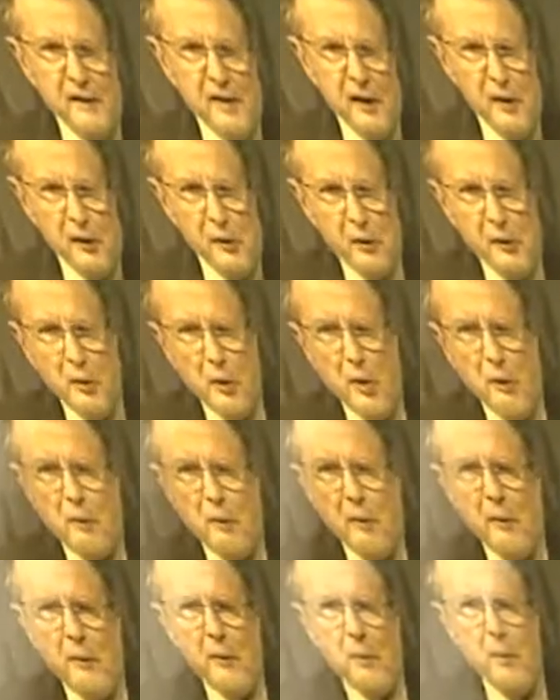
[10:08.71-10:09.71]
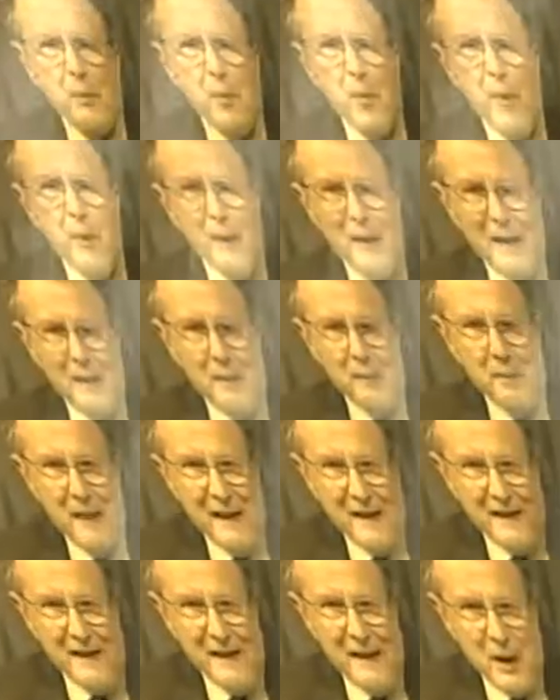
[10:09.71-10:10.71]
this program, we point out
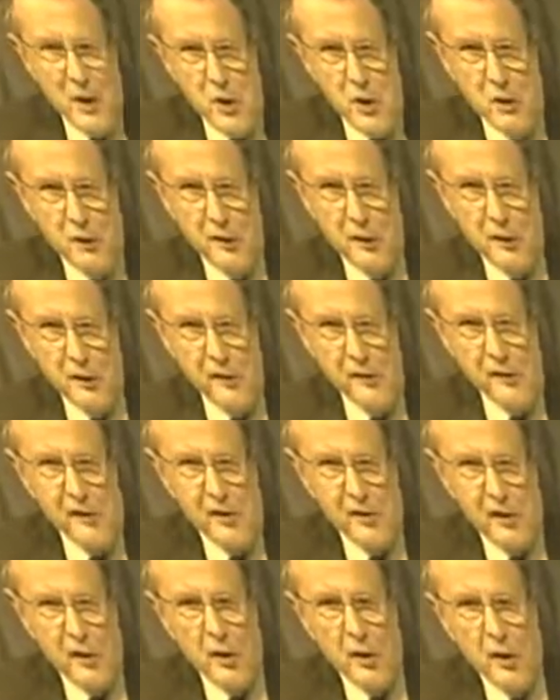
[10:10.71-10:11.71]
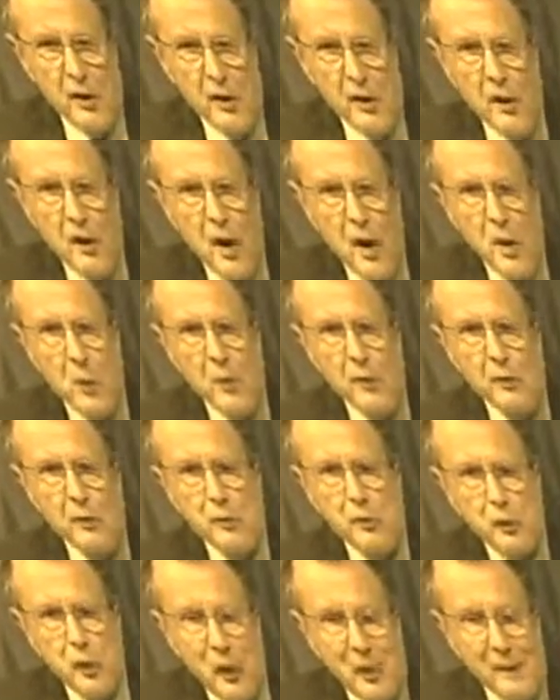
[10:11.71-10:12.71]
mix-ups that occur between drugs with
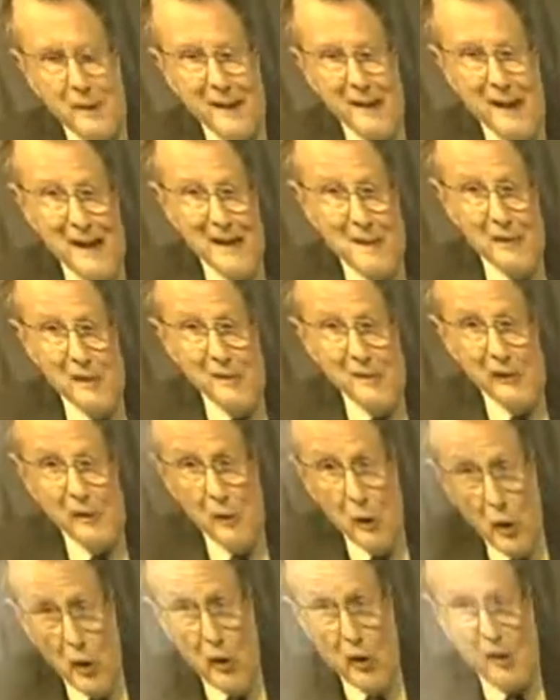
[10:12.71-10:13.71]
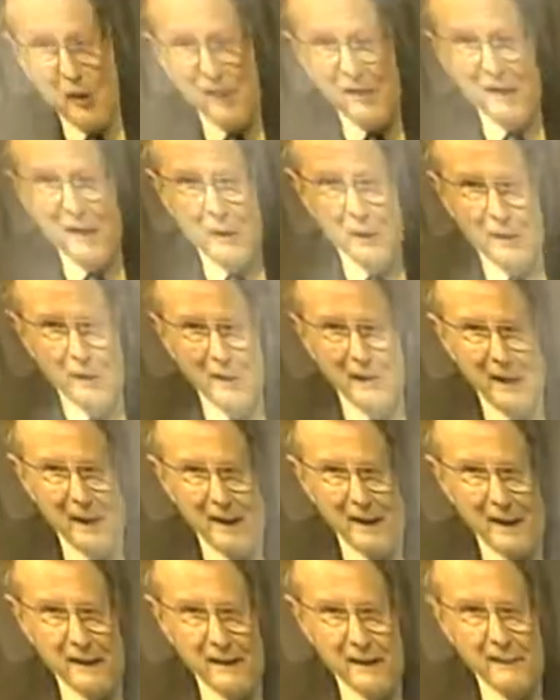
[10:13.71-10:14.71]
similar names. This time we're
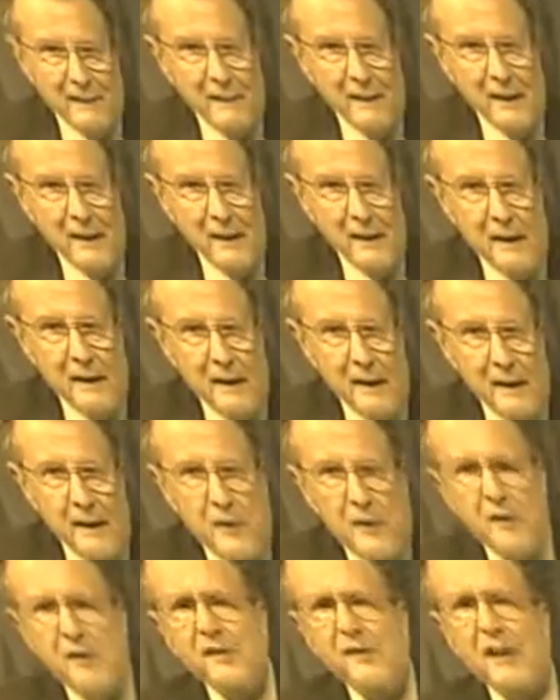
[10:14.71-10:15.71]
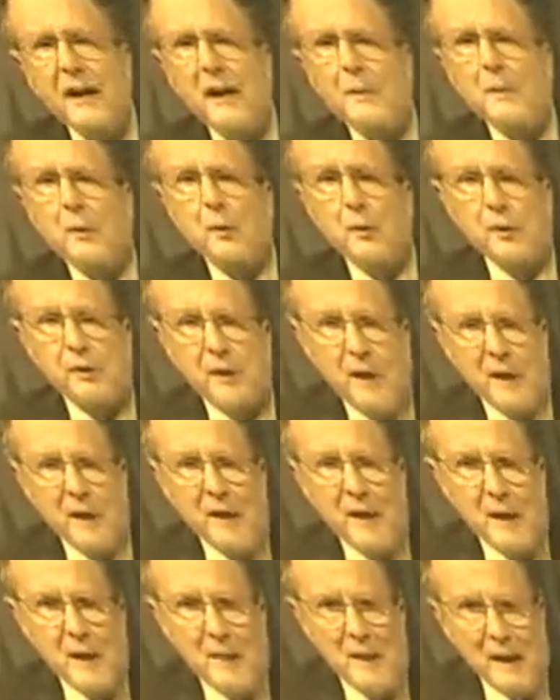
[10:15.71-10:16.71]
talking about two drugs whose
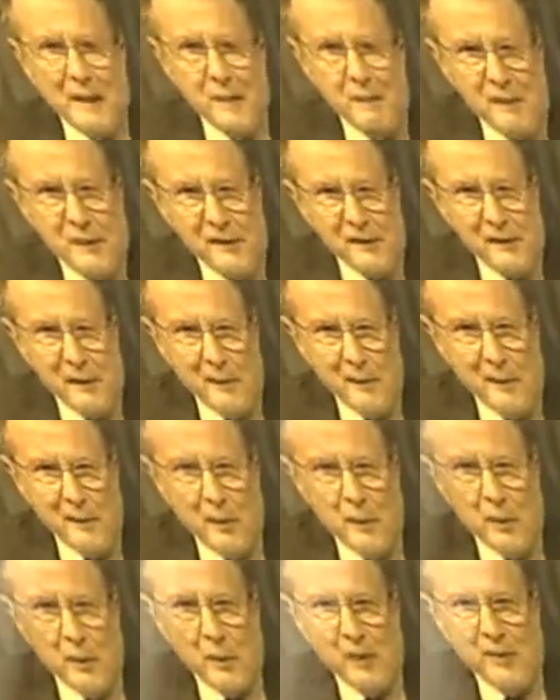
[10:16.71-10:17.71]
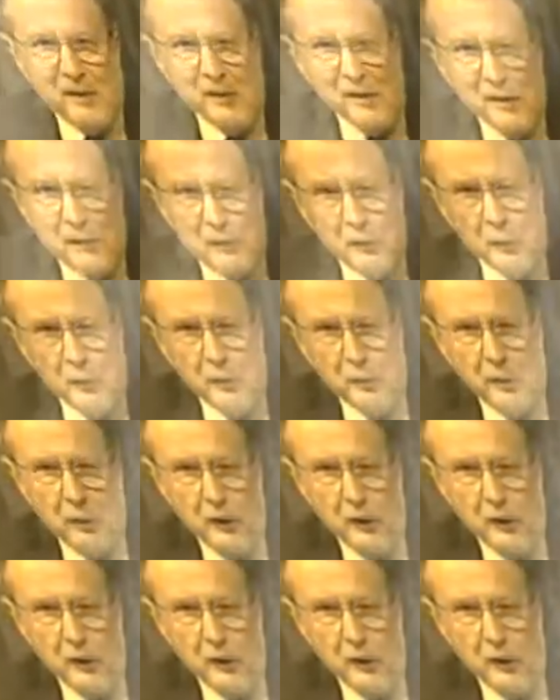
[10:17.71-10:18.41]
names both sound and look alike,